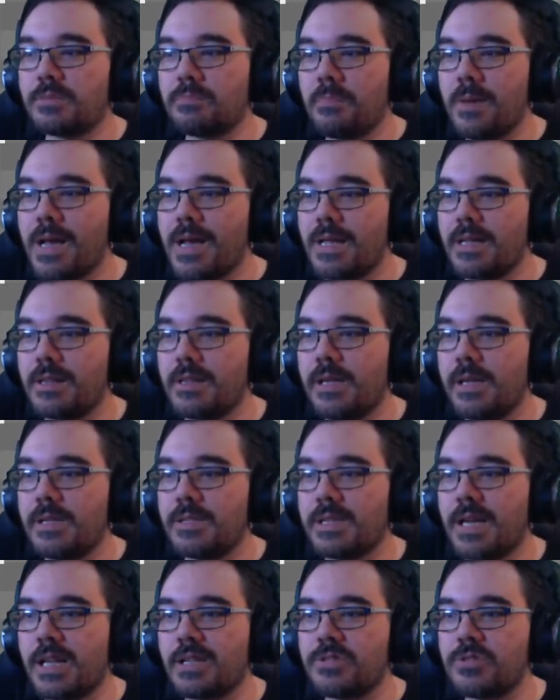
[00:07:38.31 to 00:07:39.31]
making the
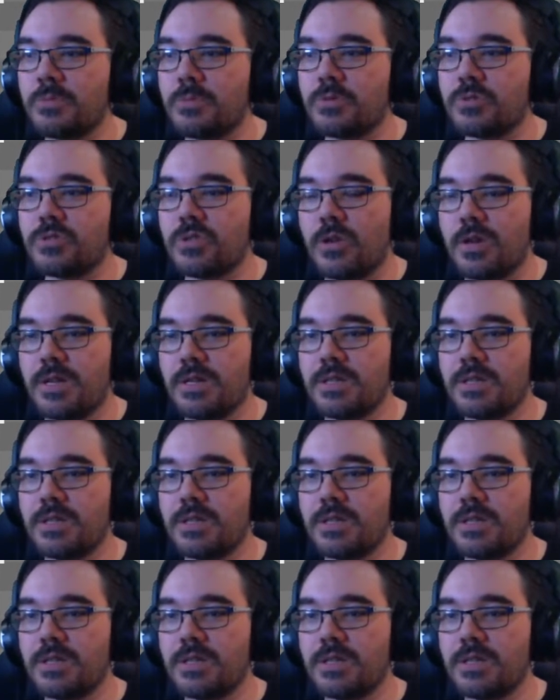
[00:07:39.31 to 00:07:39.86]
intangible solid.